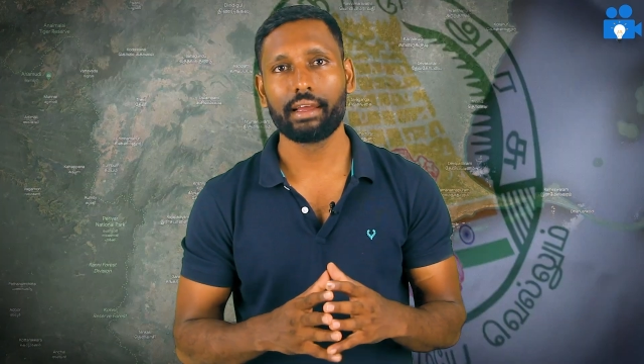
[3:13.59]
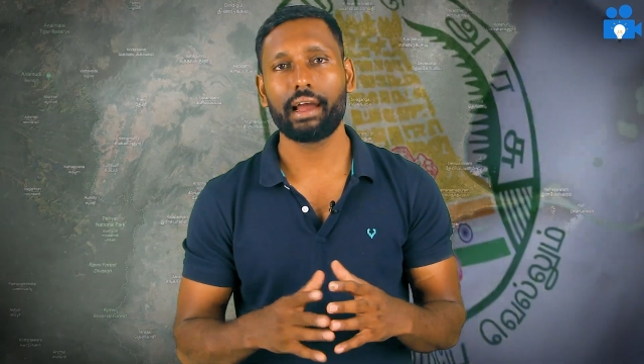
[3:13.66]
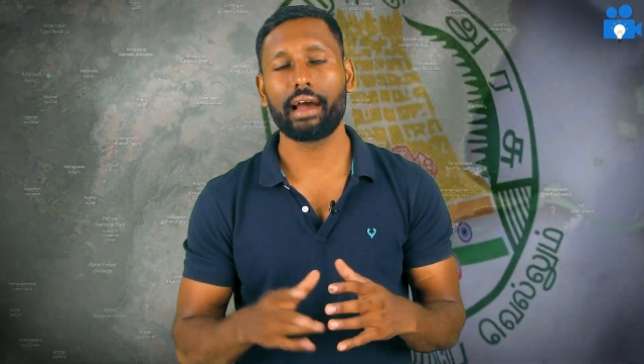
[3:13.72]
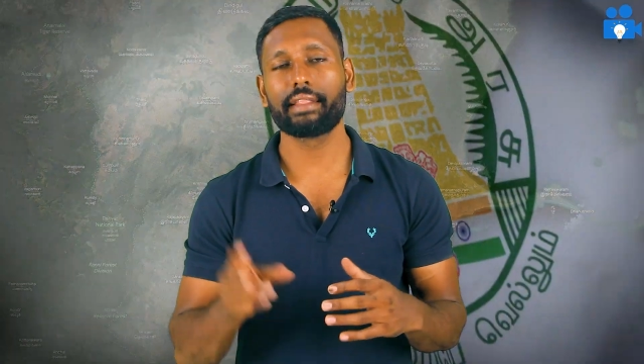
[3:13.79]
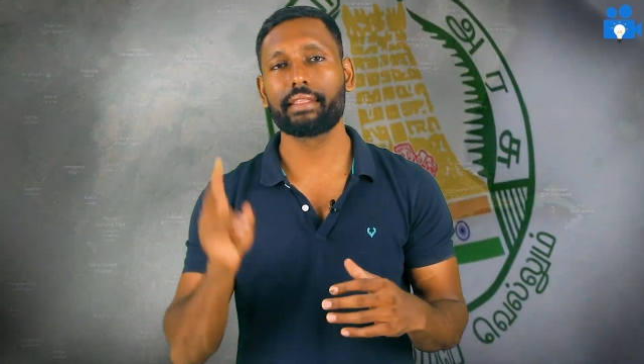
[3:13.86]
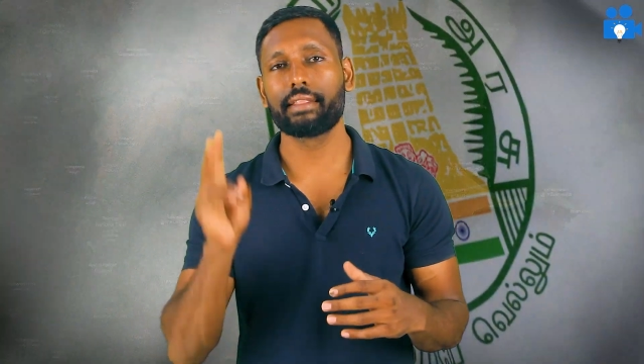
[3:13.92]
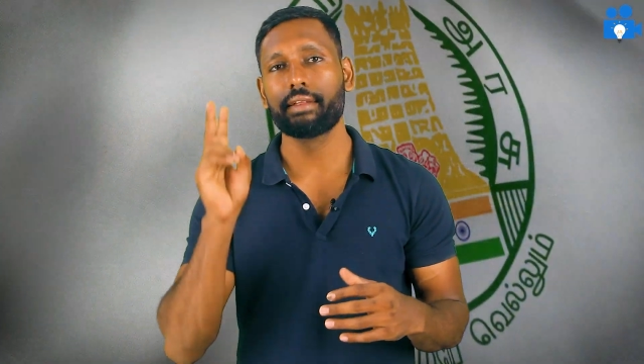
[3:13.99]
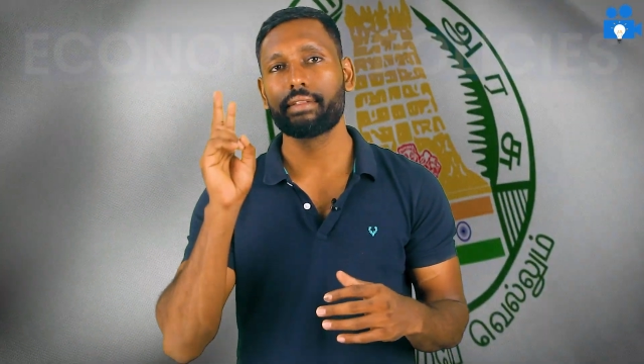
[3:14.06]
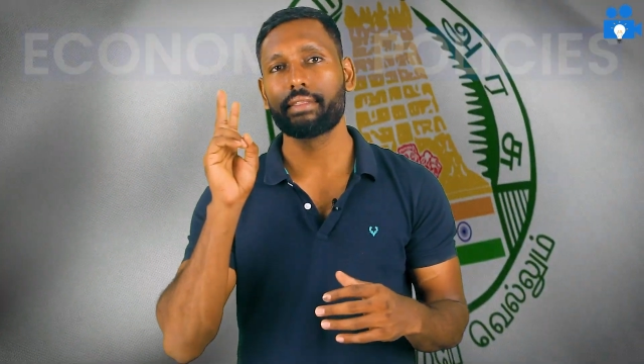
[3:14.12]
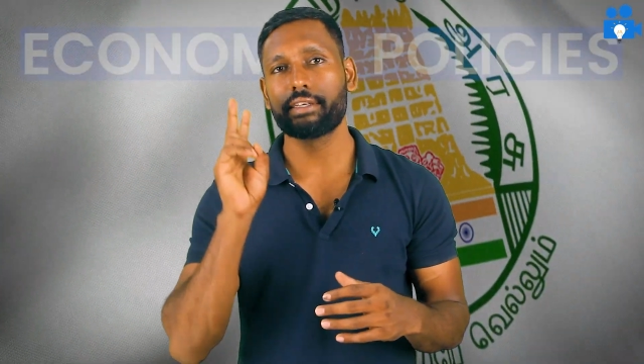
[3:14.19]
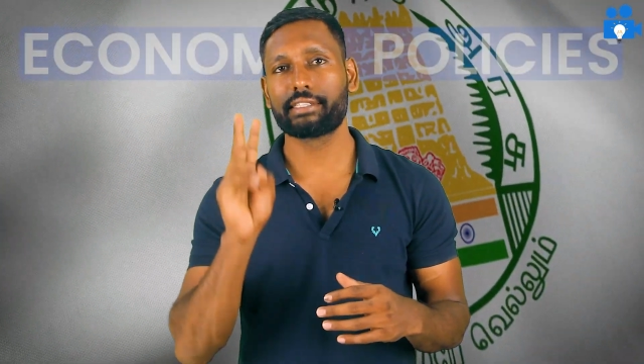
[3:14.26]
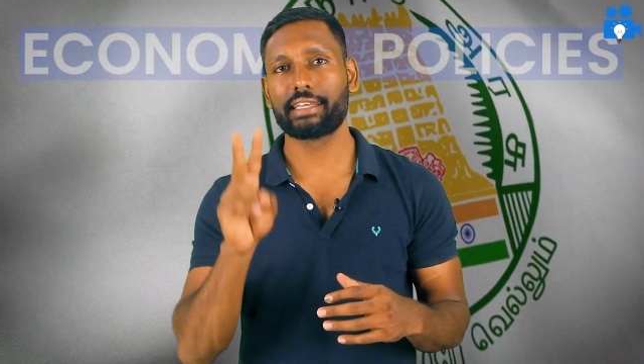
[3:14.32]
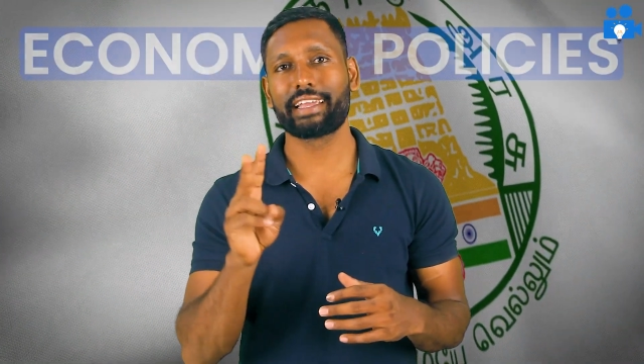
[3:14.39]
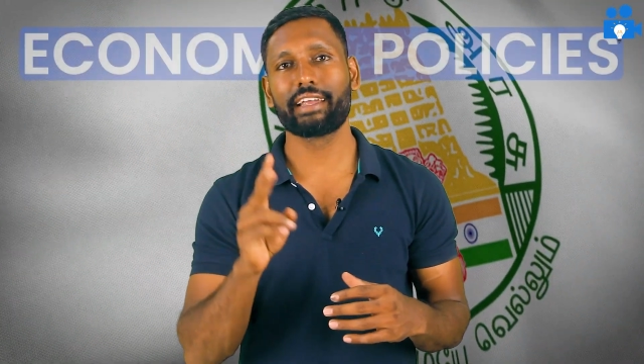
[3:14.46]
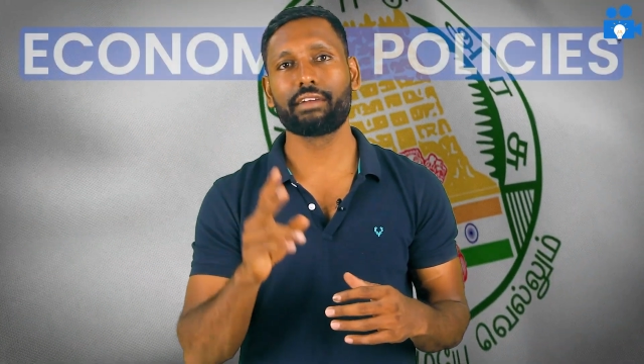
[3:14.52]
and the
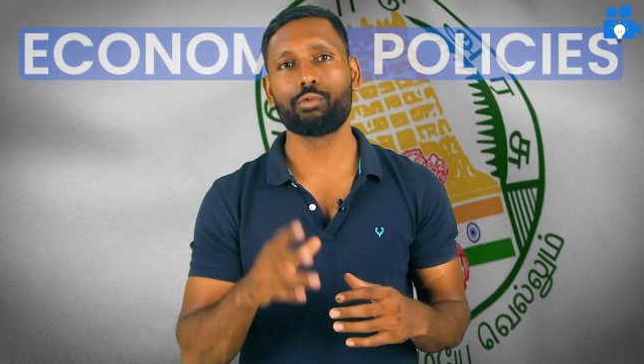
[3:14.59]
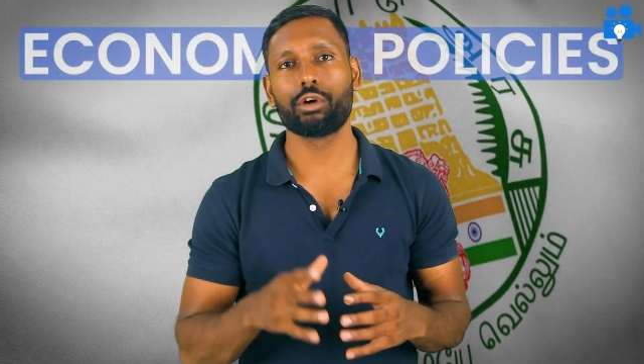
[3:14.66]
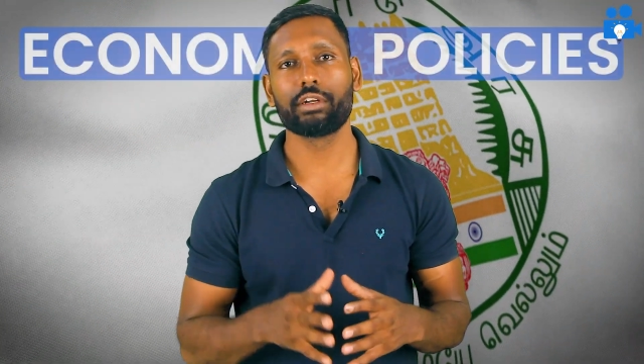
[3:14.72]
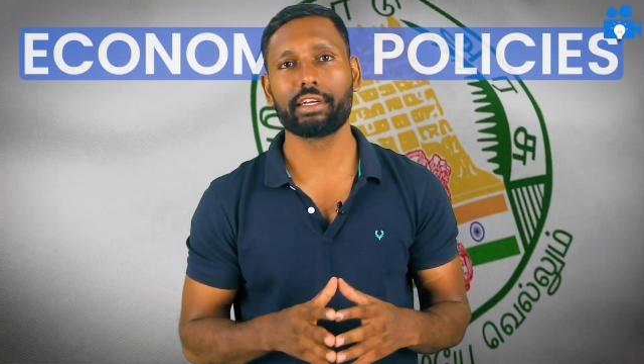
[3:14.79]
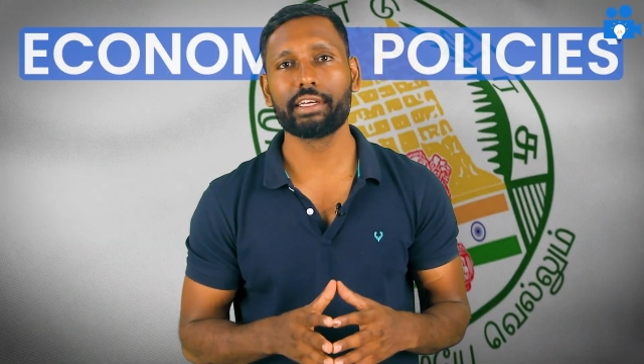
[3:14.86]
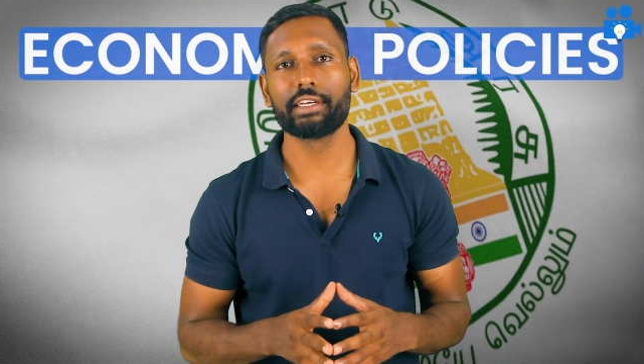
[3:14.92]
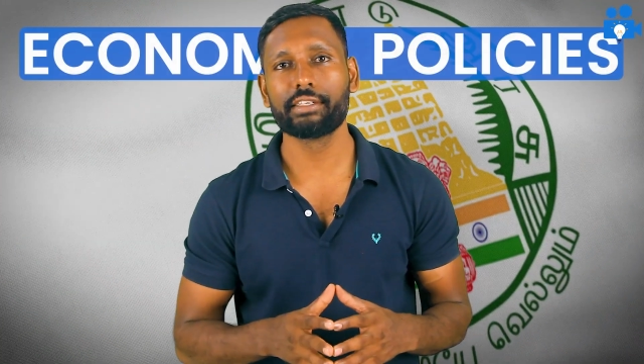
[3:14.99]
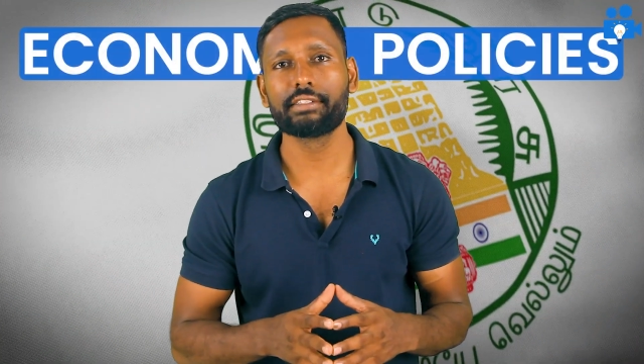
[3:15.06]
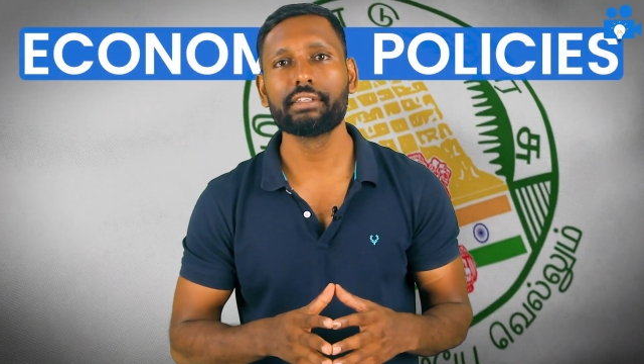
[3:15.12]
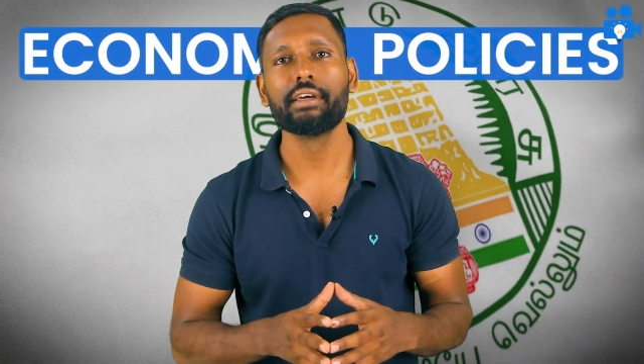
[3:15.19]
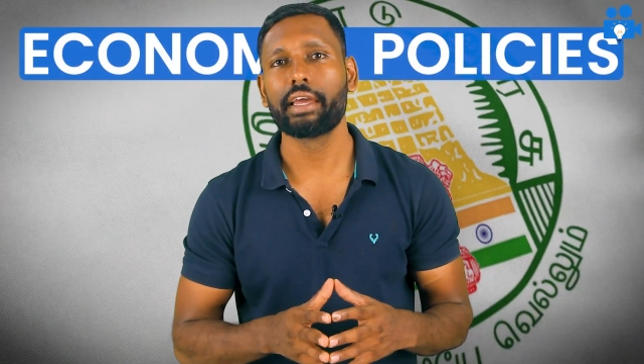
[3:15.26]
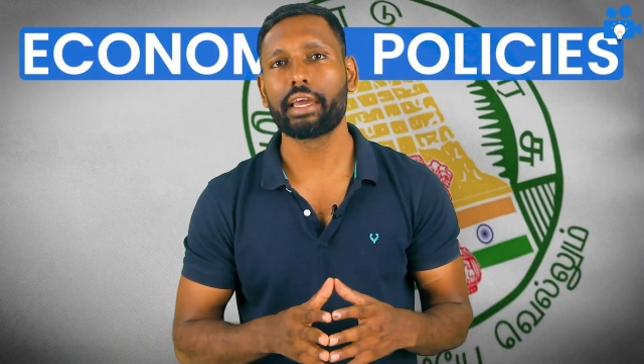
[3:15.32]
second one is